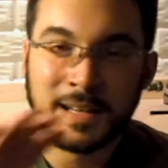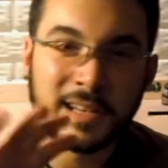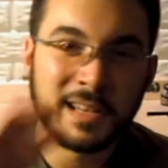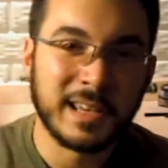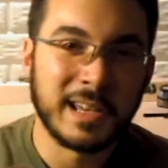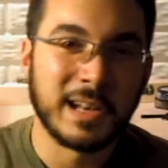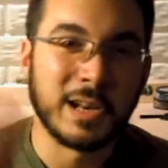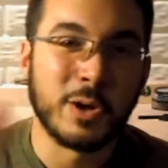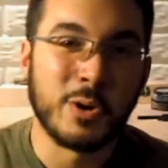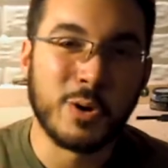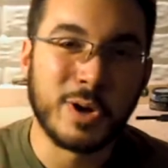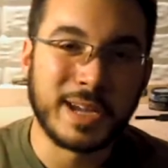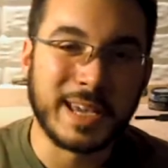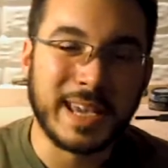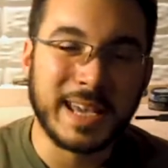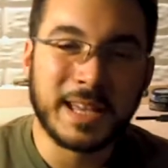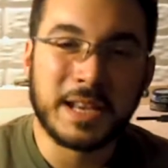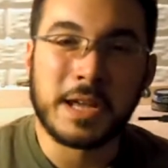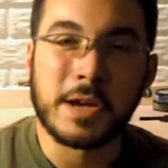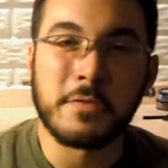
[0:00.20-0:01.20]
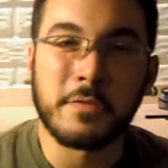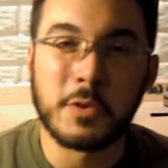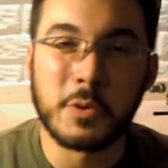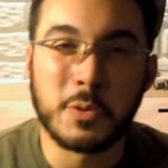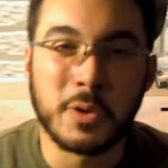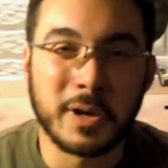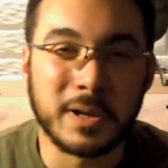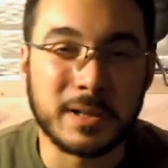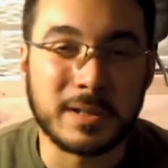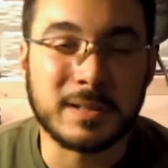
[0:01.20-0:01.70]
Hello again,
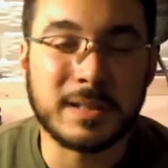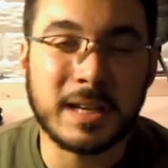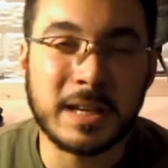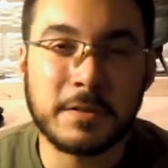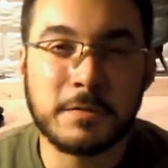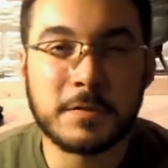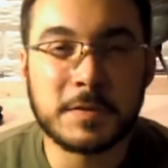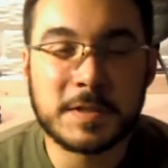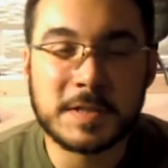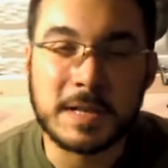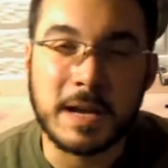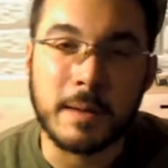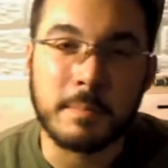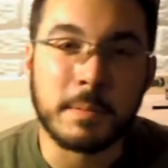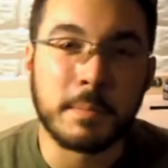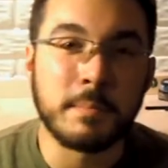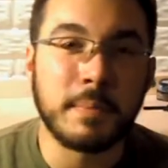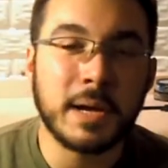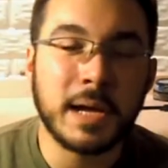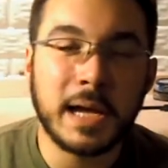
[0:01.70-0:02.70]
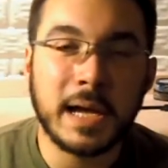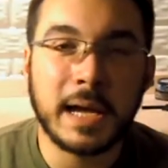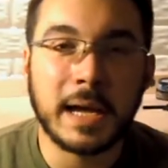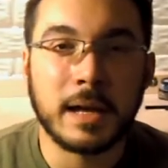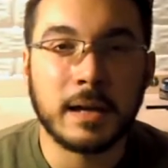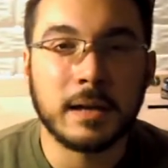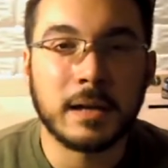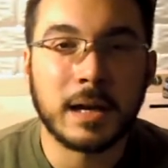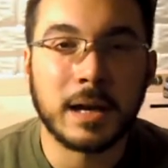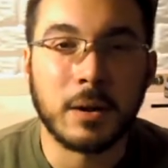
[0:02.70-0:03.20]
everyone. Thank you for stopping
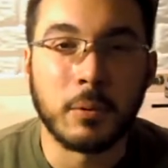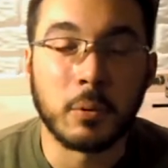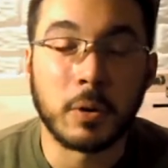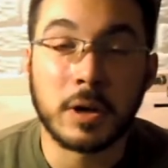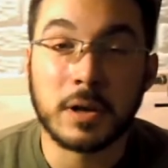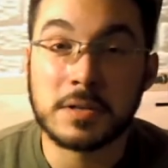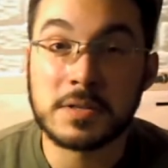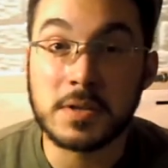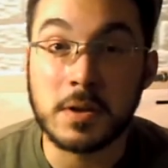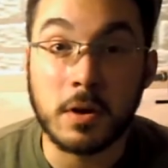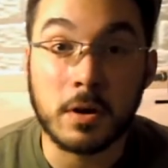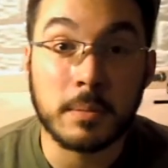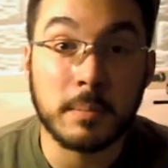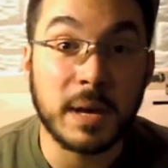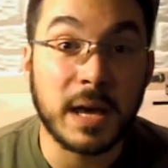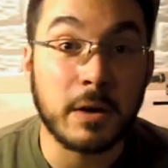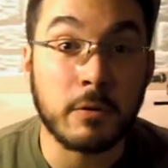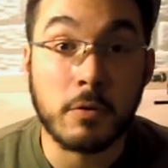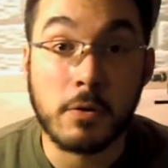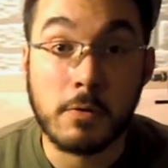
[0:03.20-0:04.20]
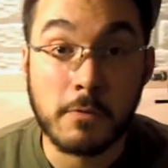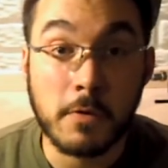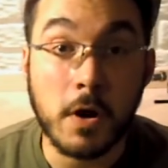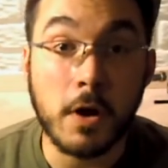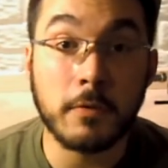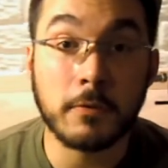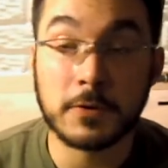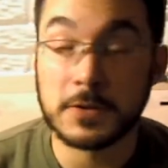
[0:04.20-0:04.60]
by. We're going to talk about a revolver